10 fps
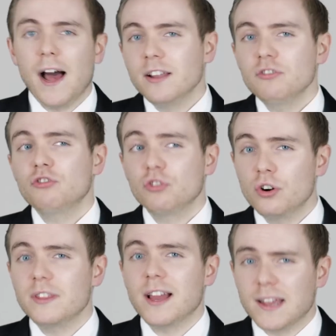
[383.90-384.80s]
And
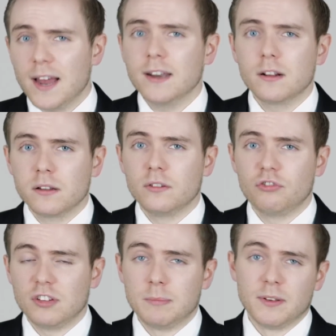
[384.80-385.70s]
sure, that can include
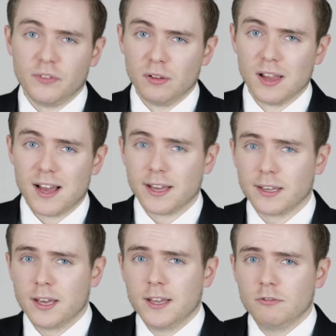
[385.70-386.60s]
sheep if you like.
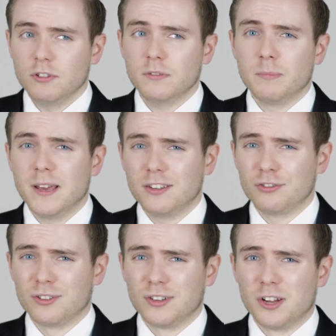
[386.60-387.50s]
Just make
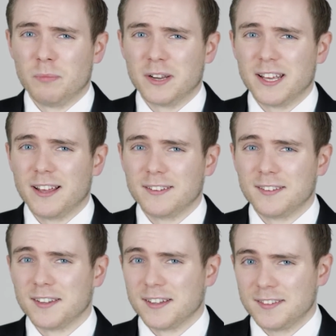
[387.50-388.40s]
sure nobody else
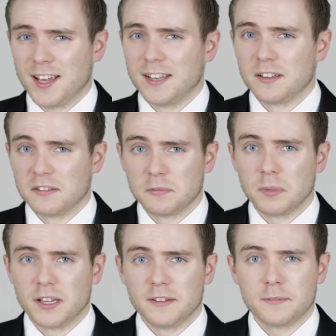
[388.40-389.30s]
is in attendance,
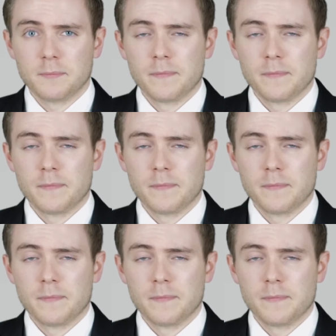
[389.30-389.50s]
please.